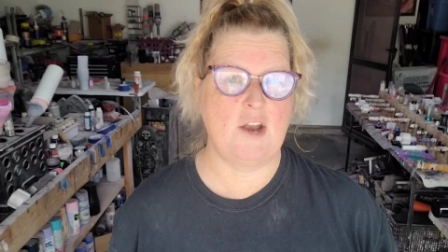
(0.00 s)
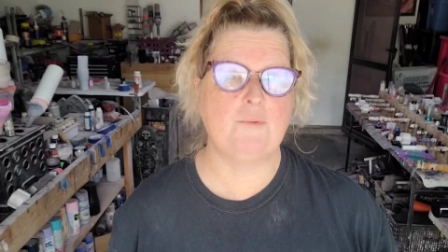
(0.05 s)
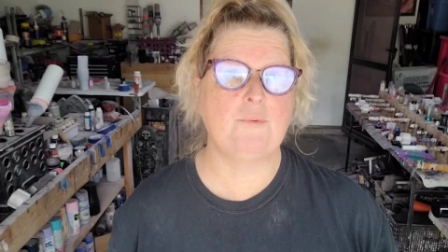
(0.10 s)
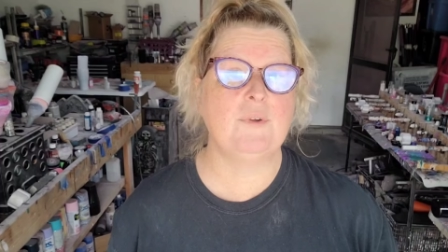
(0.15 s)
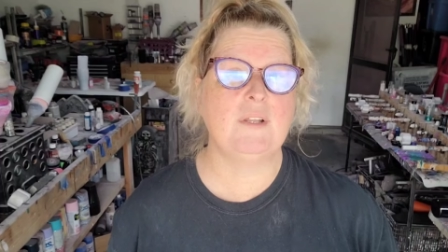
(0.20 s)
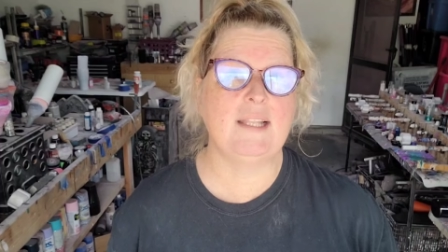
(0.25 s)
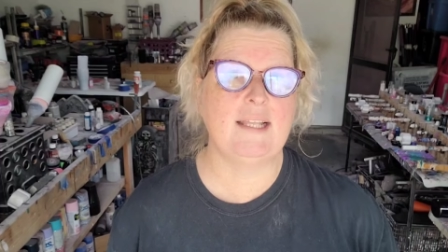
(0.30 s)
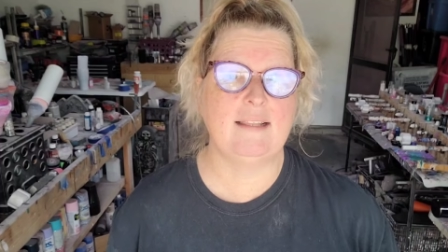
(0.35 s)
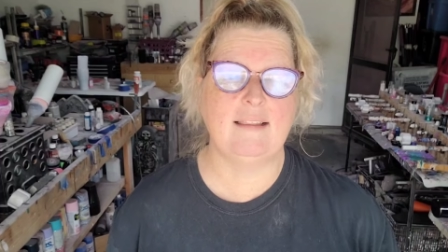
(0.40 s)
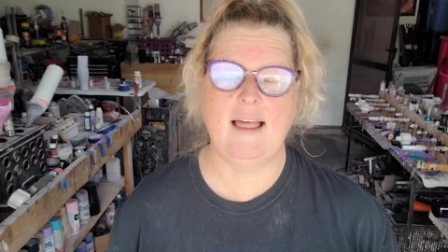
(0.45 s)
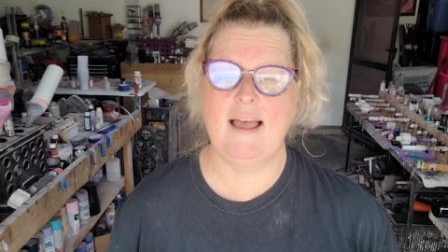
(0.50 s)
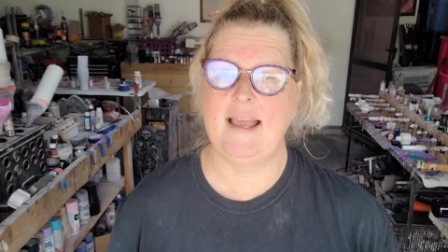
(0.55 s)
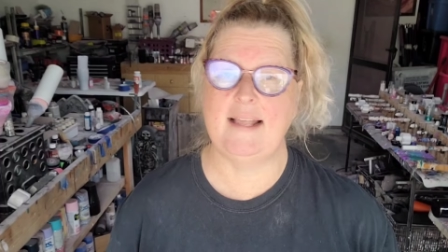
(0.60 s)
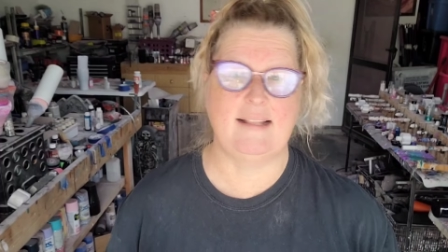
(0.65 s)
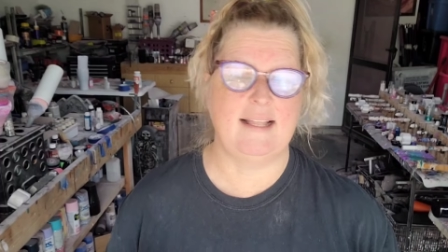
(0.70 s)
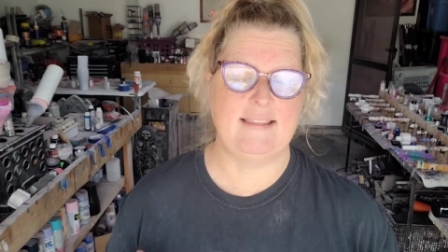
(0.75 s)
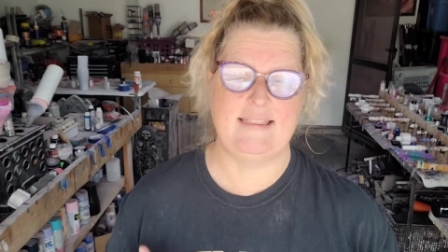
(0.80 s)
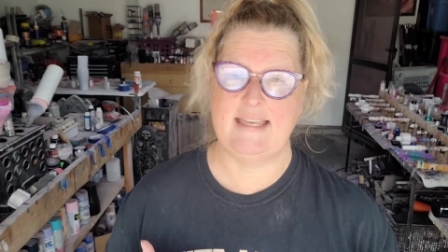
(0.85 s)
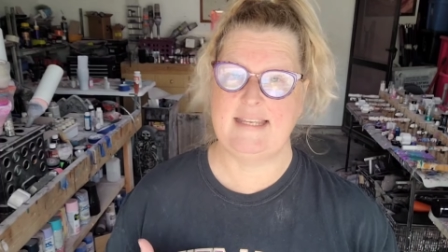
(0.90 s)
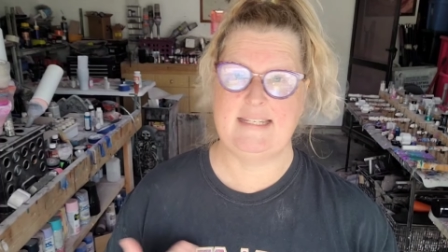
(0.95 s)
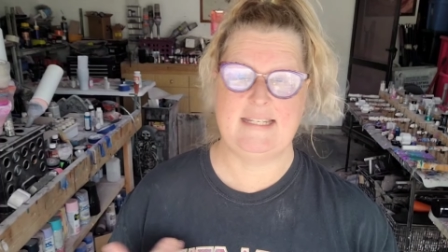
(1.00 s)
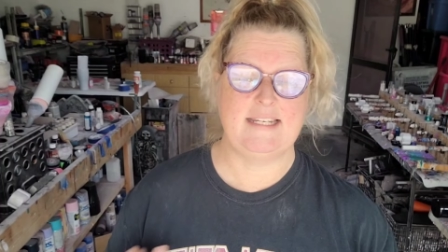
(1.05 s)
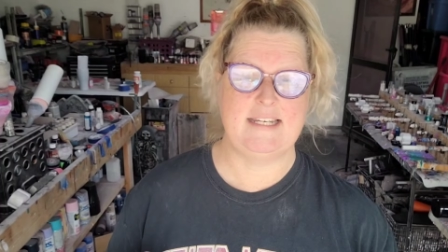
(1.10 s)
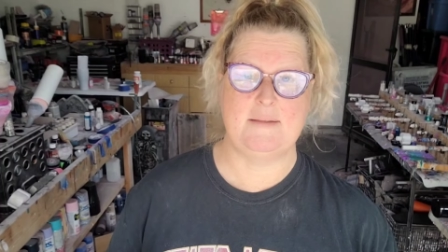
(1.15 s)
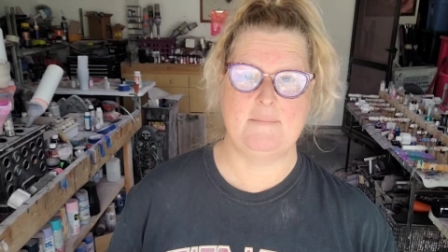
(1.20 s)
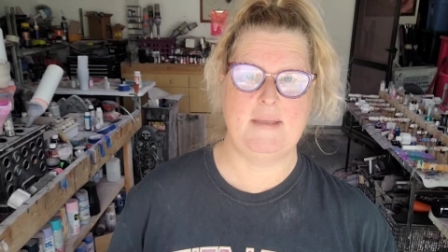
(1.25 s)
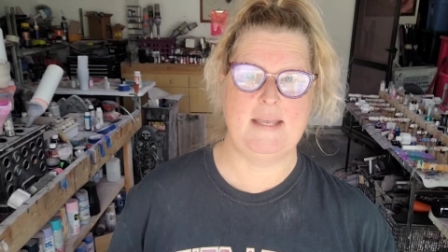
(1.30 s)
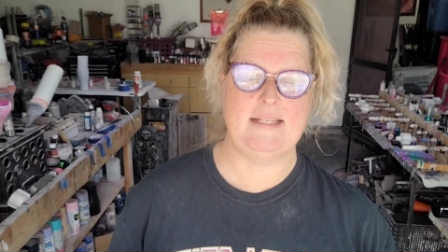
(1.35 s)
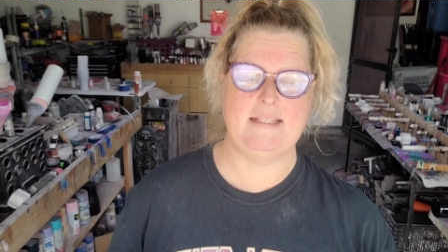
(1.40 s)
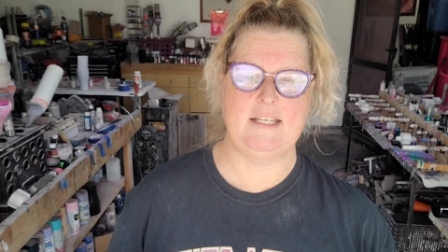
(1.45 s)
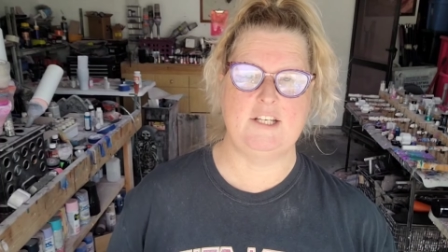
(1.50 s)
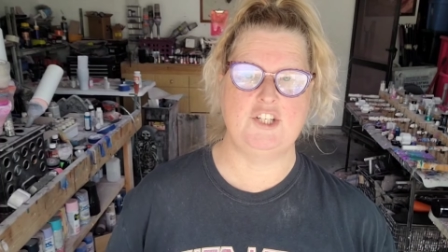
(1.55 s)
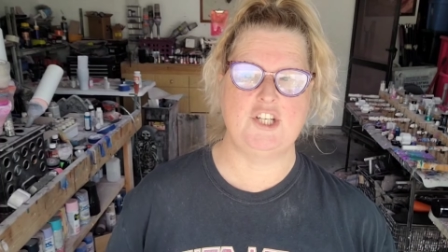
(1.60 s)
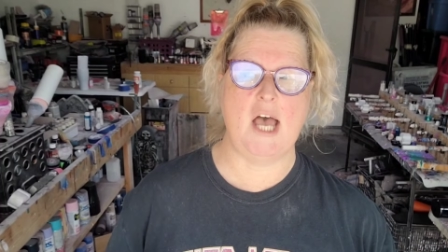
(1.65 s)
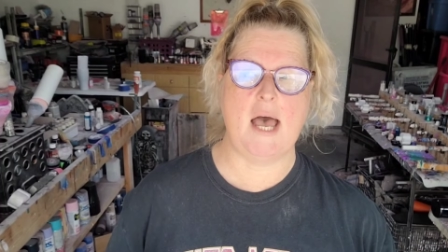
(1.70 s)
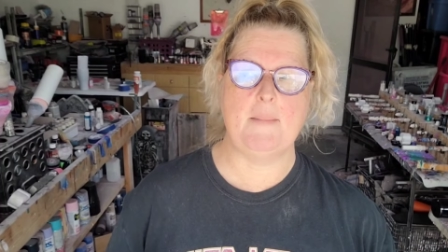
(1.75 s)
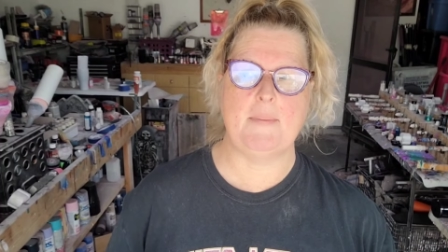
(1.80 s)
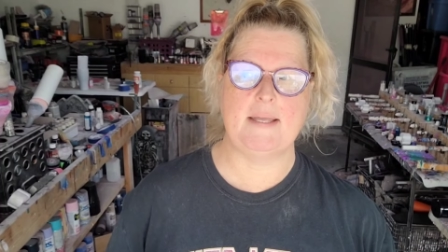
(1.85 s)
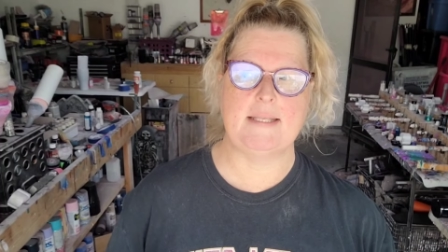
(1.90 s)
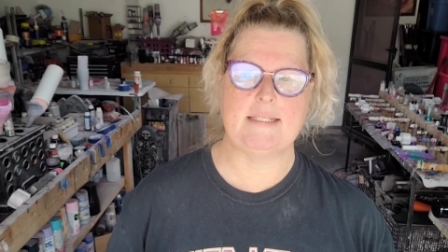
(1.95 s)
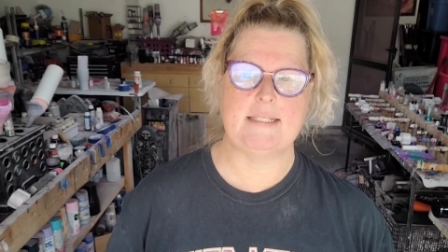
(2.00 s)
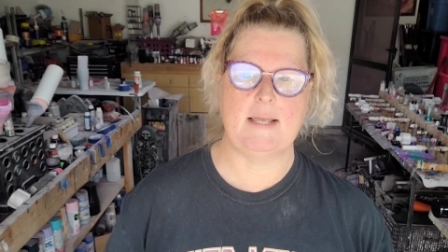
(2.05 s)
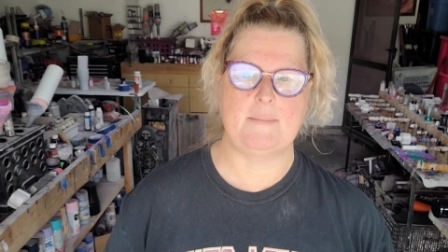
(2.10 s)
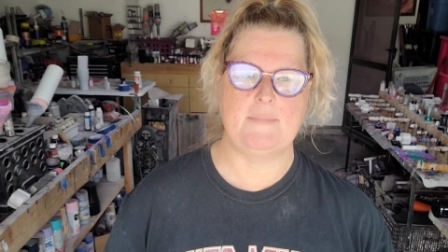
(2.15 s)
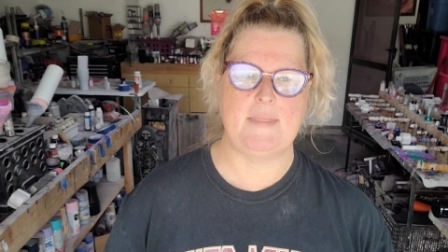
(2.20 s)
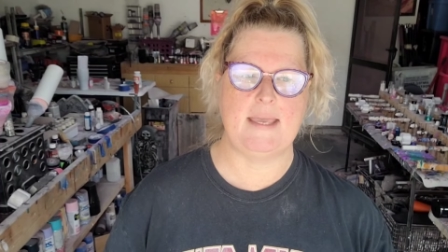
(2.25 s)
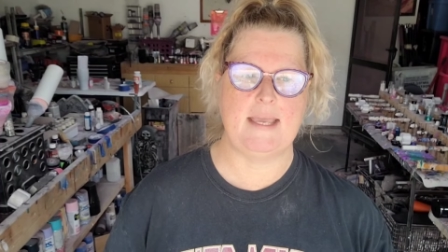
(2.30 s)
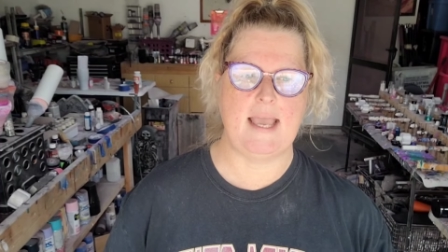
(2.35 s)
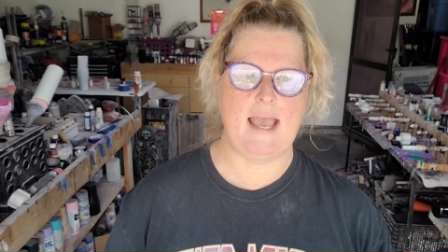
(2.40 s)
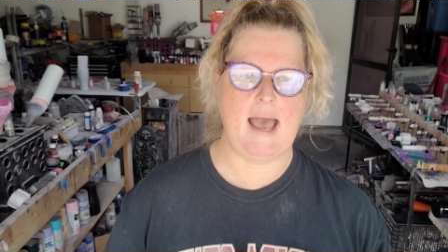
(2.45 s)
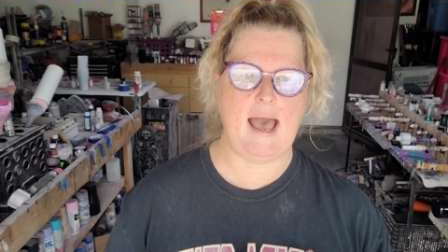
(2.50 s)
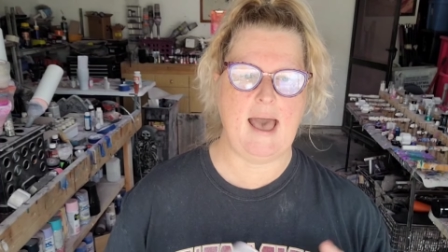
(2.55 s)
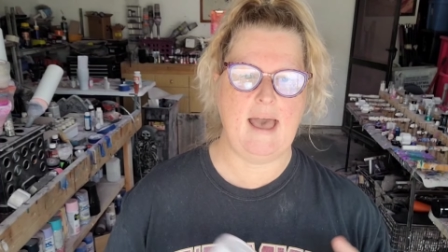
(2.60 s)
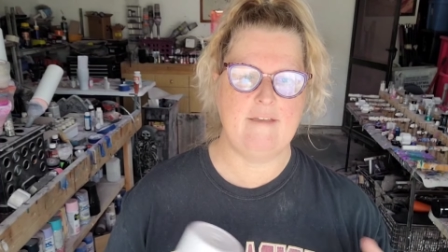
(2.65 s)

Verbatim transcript: I really like they did an amazing job on something,